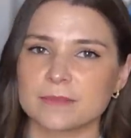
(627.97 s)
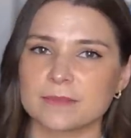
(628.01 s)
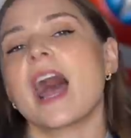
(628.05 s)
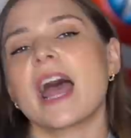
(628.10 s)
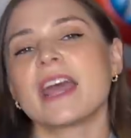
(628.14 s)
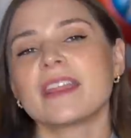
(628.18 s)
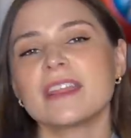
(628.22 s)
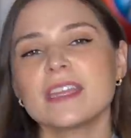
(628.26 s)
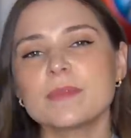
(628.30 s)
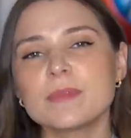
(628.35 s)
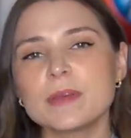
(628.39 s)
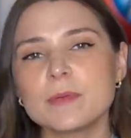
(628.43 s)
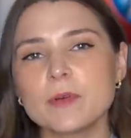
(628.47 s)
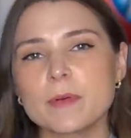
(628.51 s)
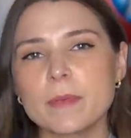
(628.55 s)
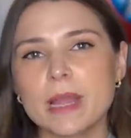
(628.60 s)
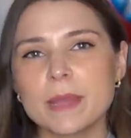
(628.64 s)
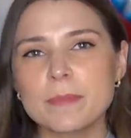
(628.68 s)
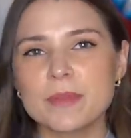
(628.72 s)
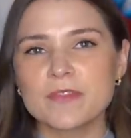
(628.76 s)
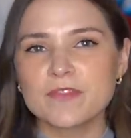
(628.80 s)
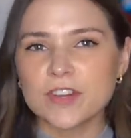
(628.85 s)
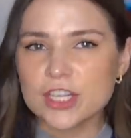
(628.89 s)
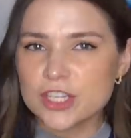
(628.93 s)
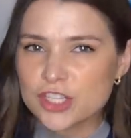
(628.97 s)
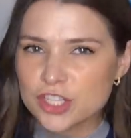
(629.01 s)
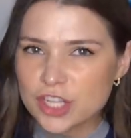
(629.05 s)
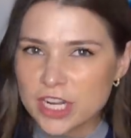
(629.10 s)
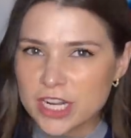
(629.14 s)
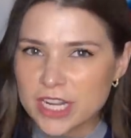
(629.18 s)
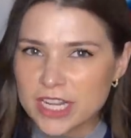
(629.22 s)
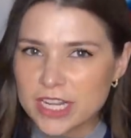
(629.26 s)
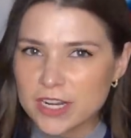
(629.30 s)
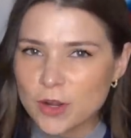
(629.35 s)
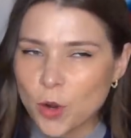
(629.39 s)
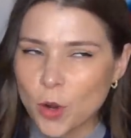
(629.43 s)
I think people might be
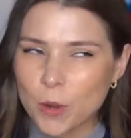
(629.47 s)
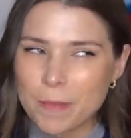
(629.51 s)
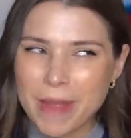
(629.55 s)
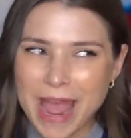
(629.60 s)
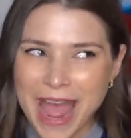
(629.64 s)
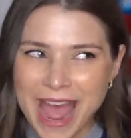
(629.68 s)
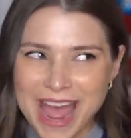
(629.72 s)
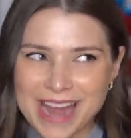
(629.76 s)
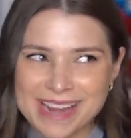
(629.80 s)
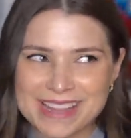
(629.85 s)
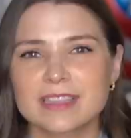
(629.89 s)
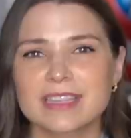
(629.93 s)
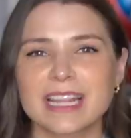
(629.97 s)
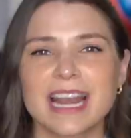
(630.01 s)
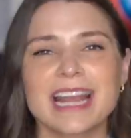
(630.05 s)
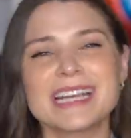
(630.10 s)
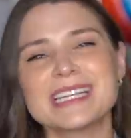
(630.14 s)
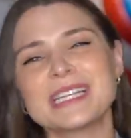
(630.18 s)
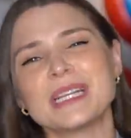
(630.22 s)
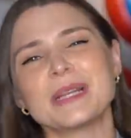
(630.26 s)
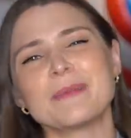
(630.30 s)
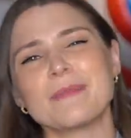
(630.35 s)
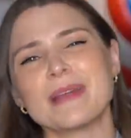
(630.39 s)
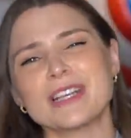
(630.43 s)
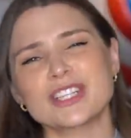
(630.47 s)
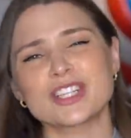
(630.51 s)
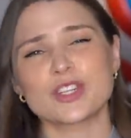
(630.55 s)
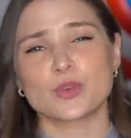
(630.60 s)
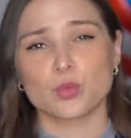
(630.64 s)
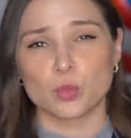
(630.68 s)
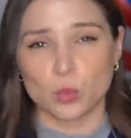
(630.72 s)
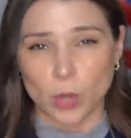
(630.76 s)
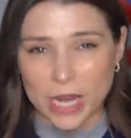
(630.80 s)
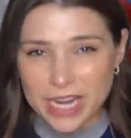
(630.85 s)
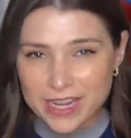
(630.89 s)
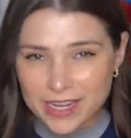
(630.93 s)
frustrated or mad that I didn't
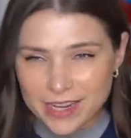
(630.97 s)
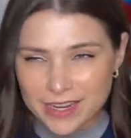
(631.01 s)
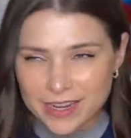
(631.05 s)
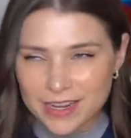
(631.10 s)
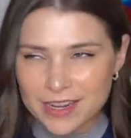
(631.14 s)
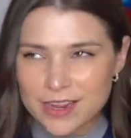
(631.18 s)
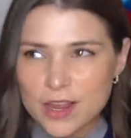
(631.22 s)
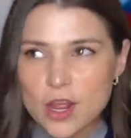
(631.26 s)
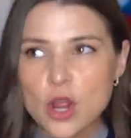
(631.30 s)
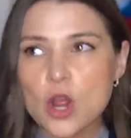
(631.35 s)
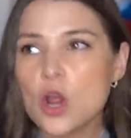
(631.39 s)
mention Rake.